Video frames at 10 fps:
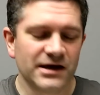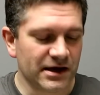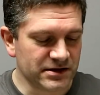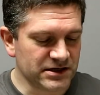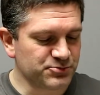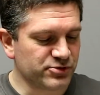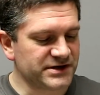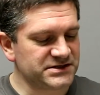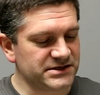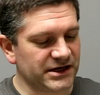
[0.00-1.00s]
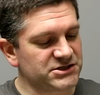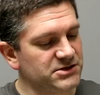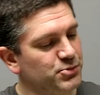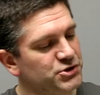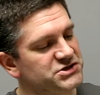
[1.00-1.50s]
and these presses
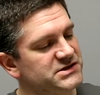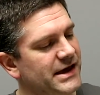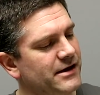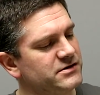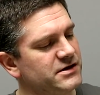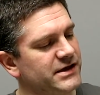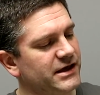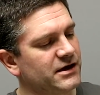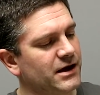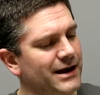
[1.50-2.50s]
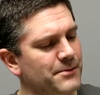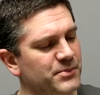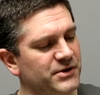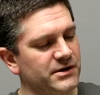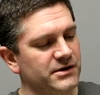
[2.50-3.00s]
actually push down and they could
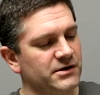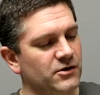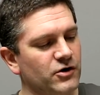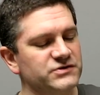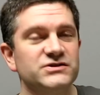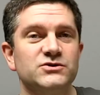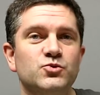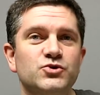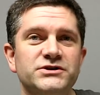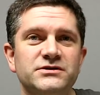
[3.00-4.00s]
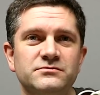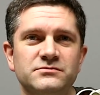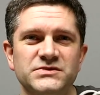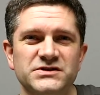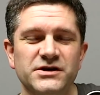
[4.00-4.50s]
clamp onto the wood,
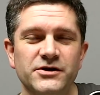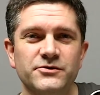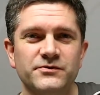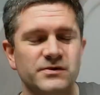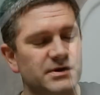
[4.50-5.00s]
so